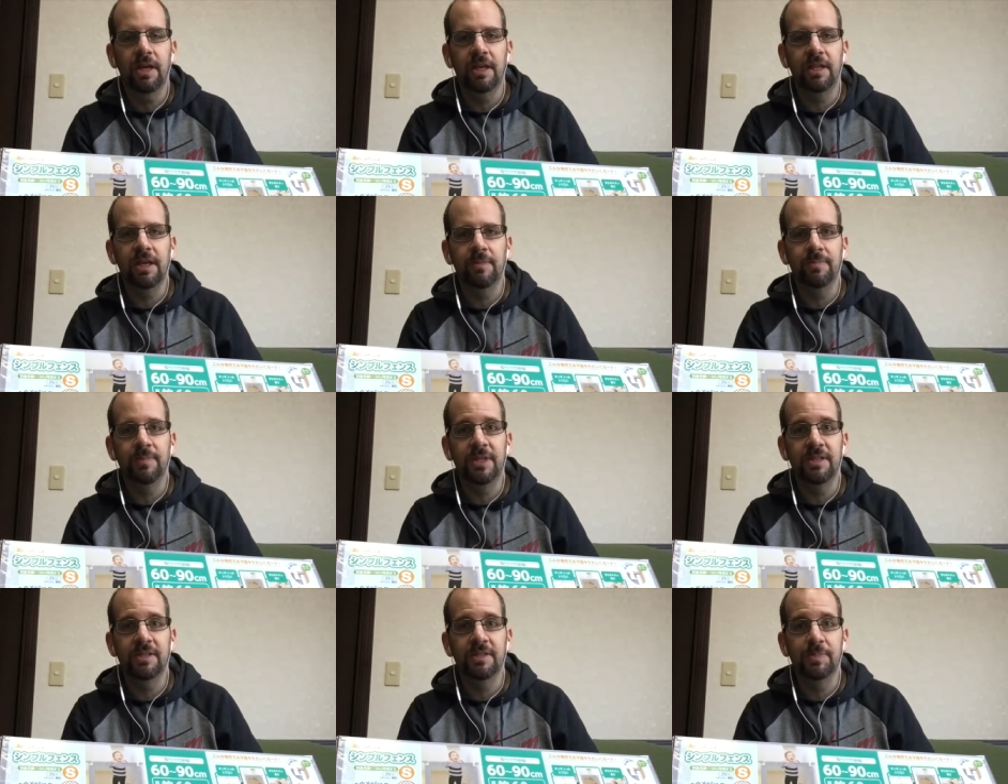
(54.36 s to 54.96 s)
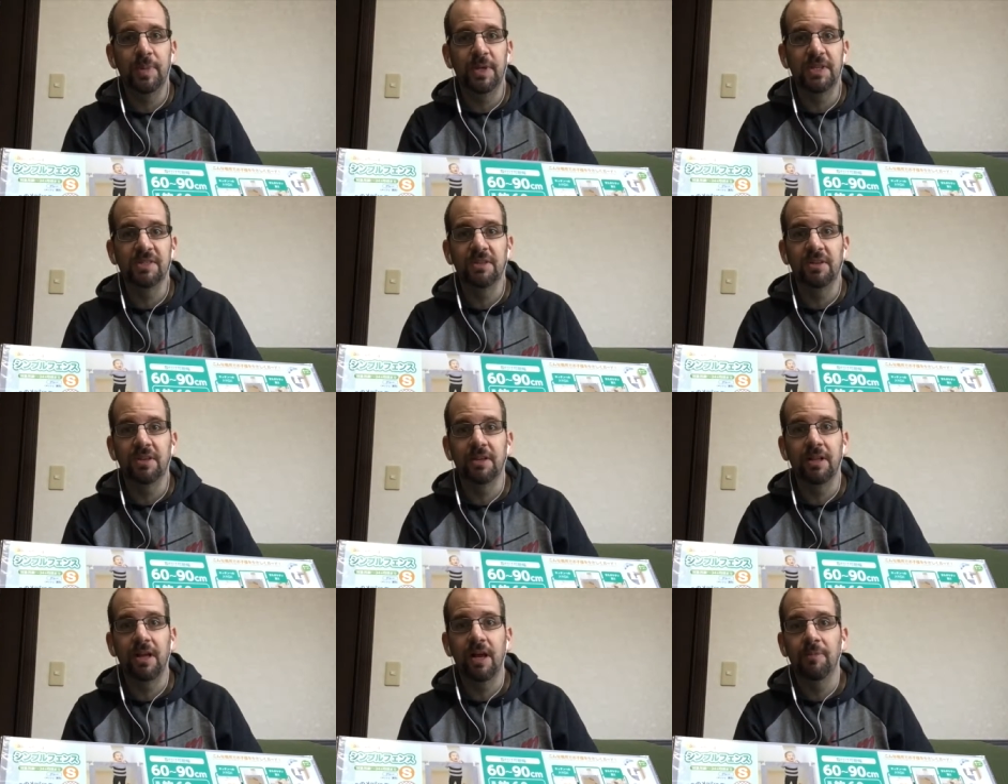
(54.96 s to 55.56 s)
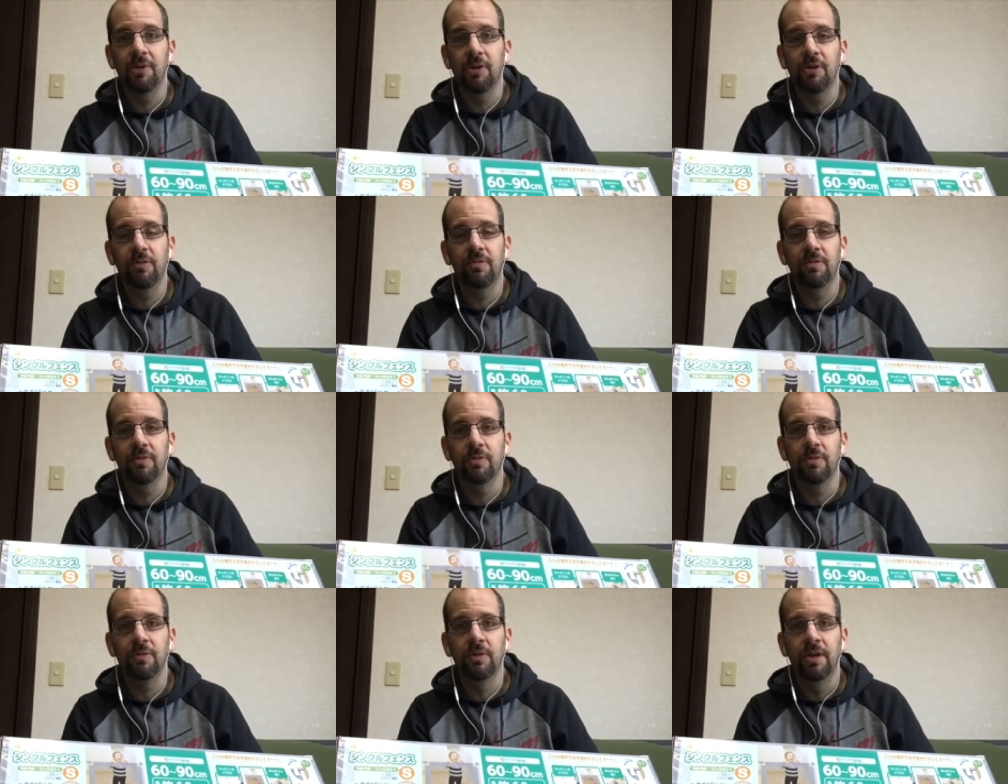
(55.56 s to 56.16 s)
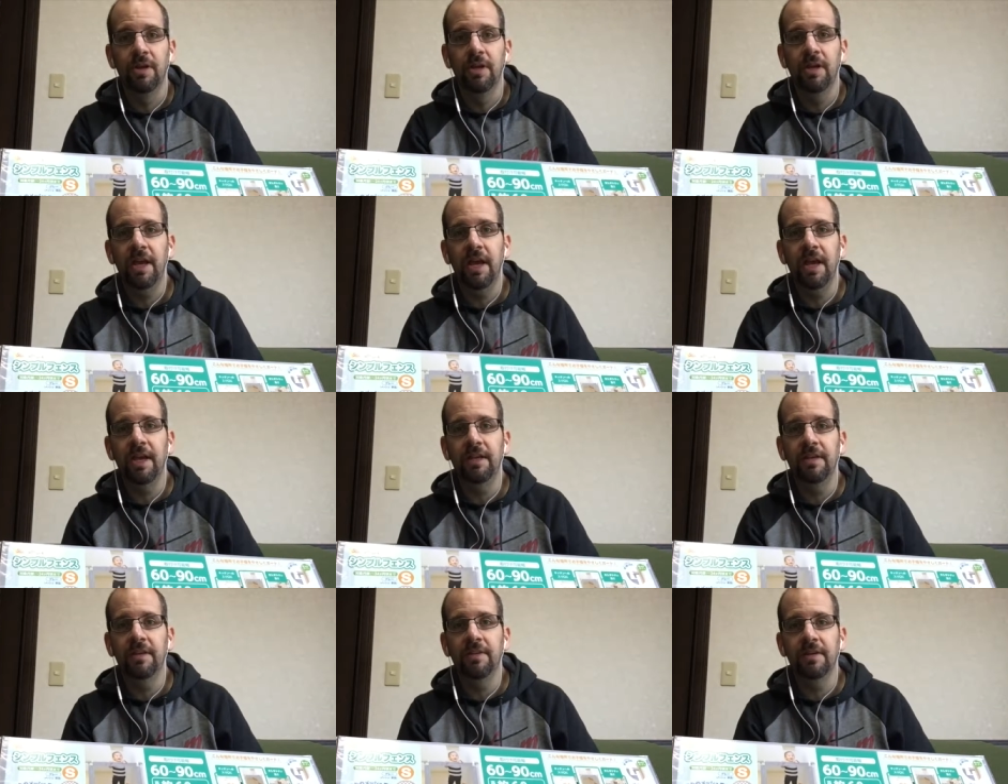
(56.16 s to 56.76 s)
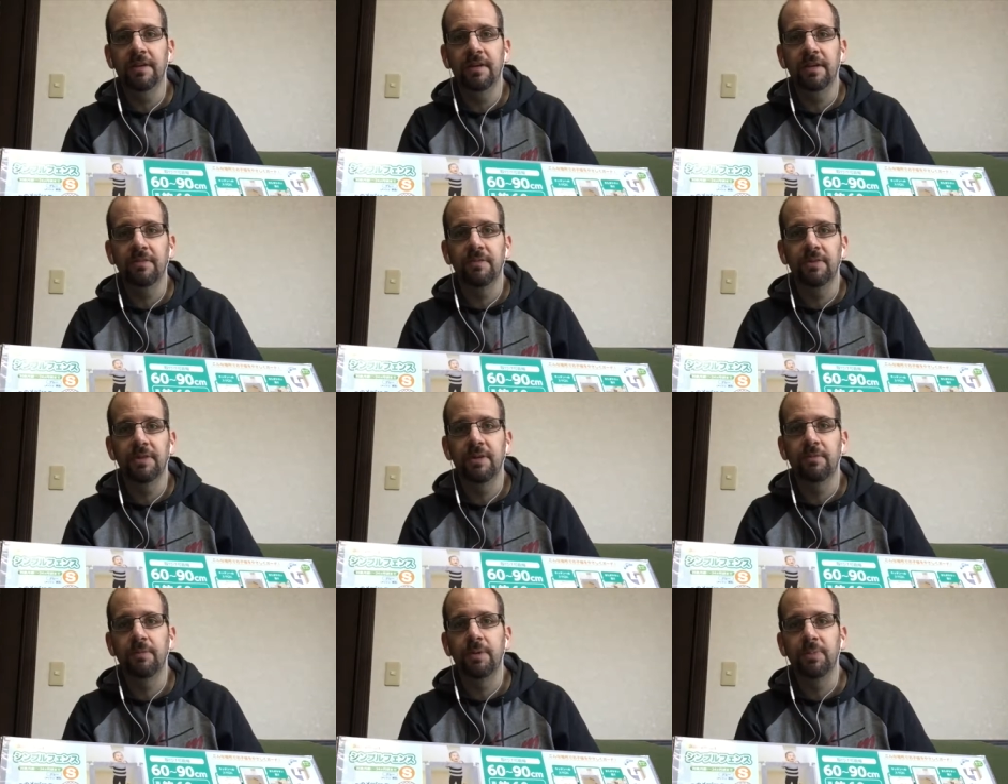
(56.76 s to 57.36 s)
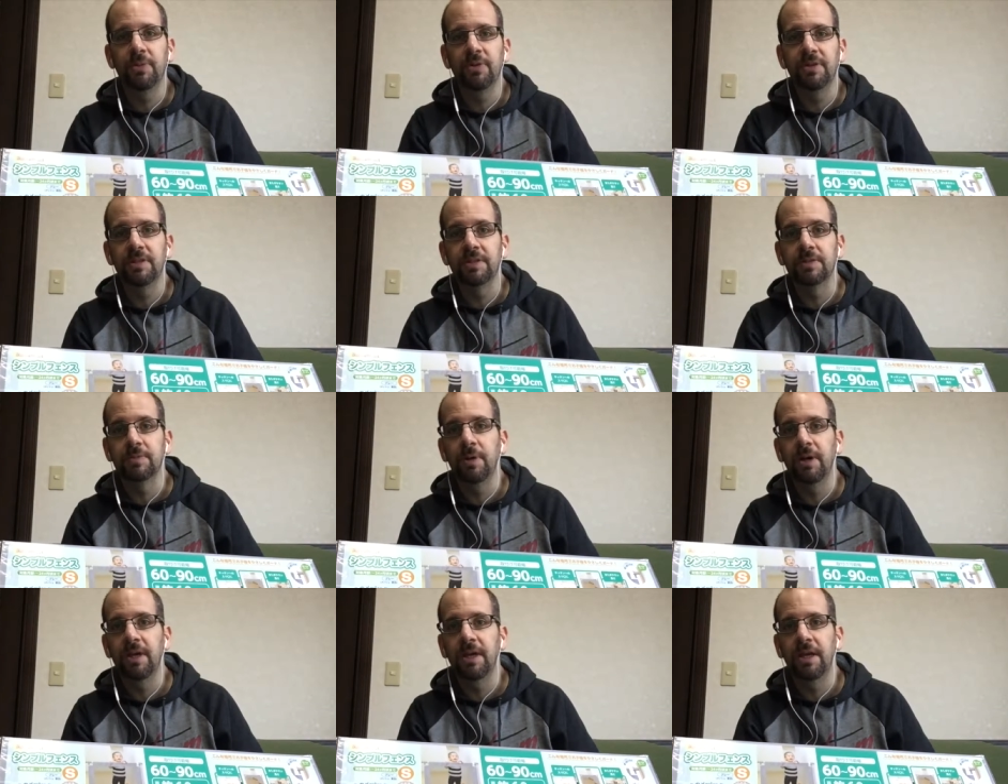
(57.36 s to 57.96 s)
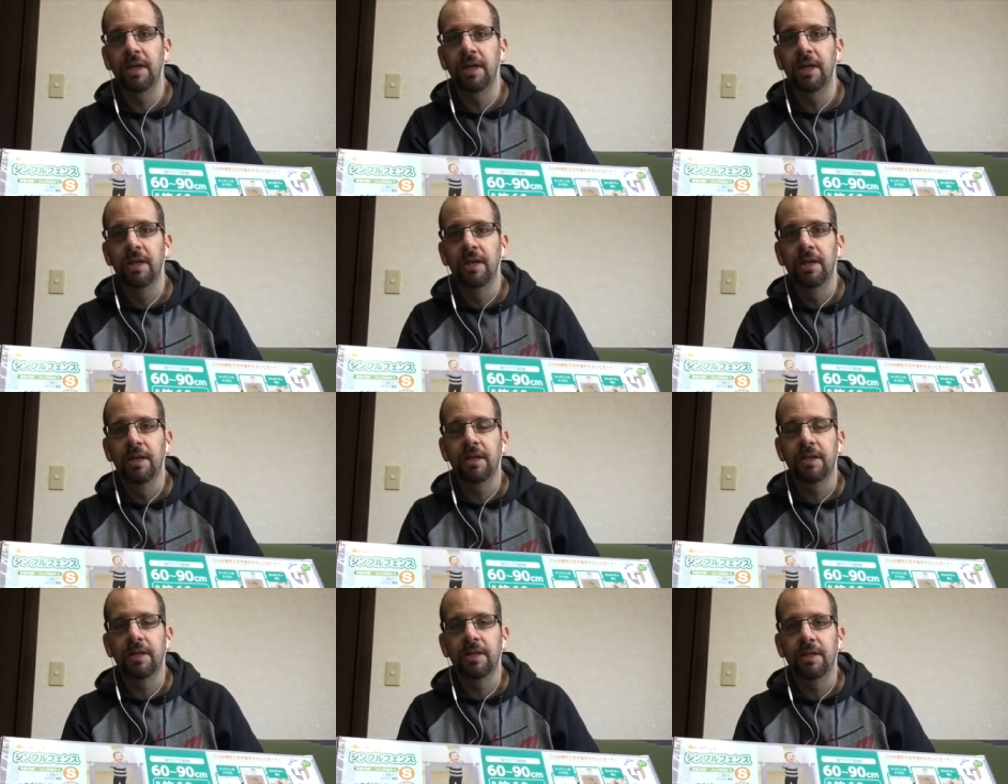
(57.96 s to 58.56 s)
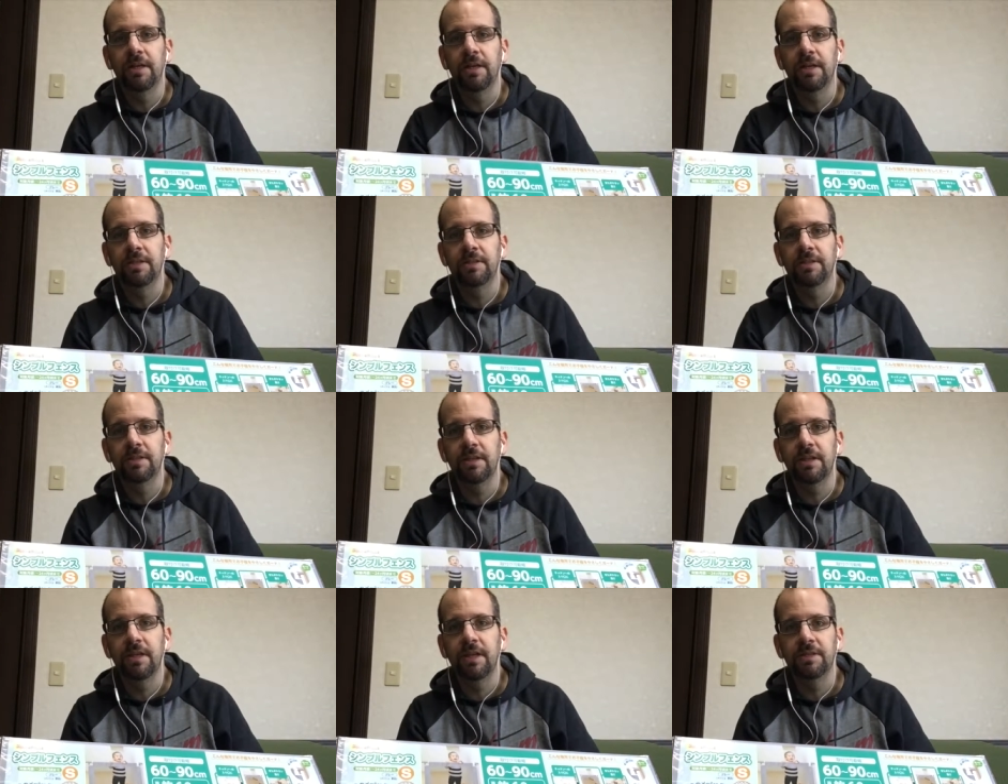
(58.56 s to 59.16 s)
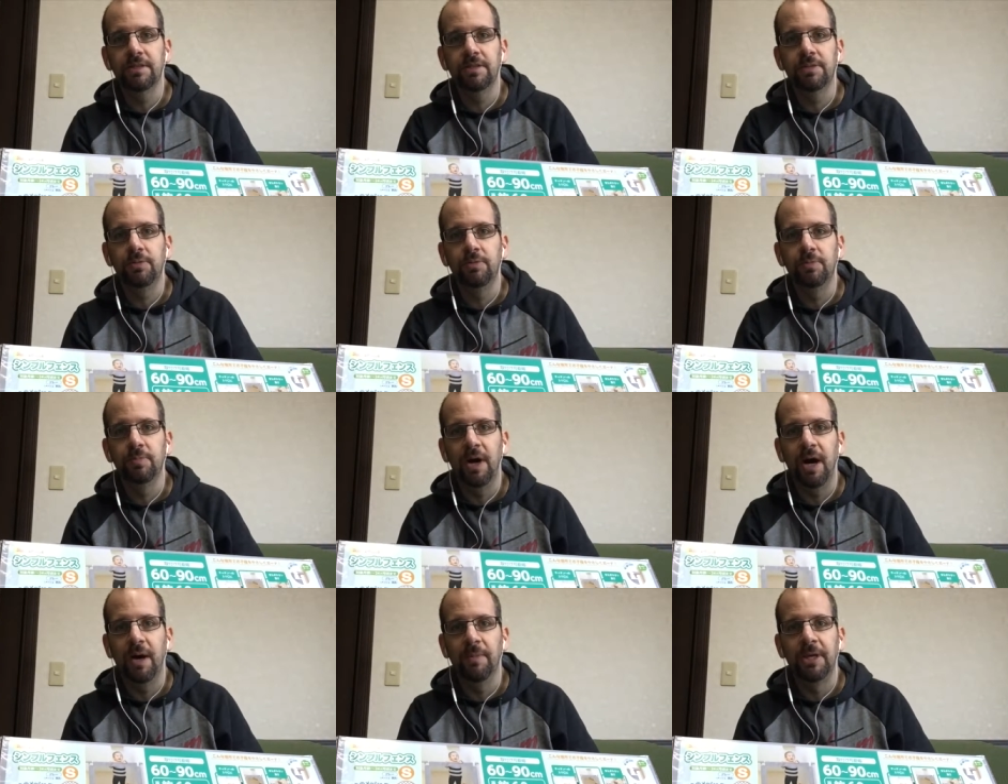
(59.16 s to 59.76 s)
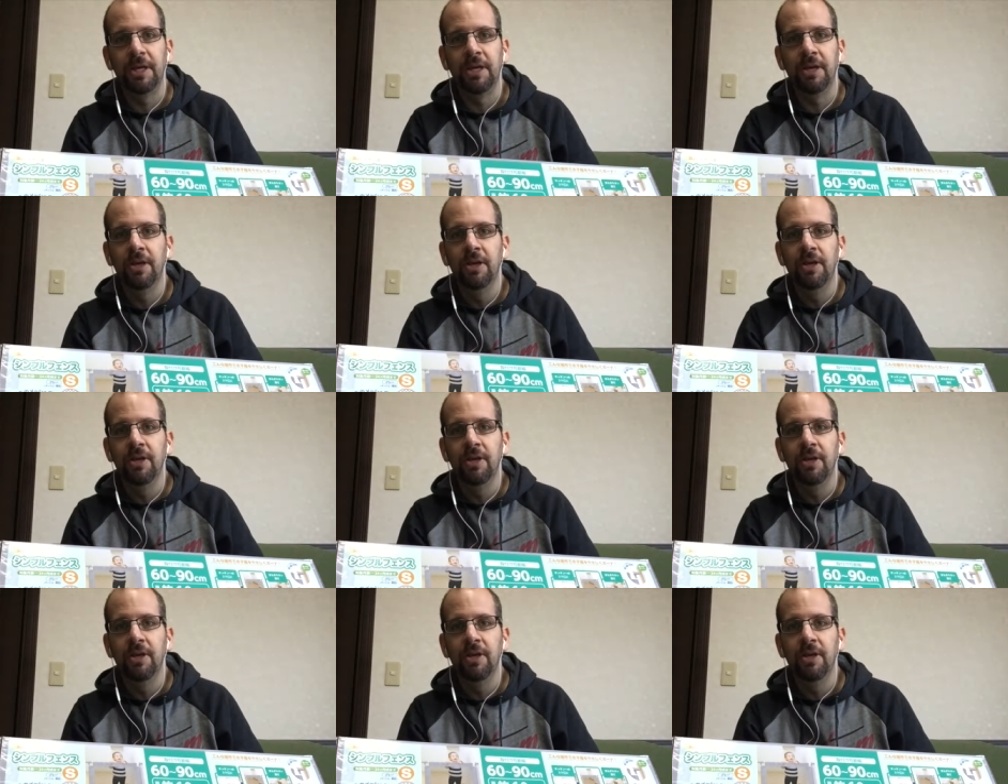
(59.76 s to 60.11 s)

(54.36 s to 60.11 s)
And that means basically climbing over anything and everything we put in his way to get to mommy.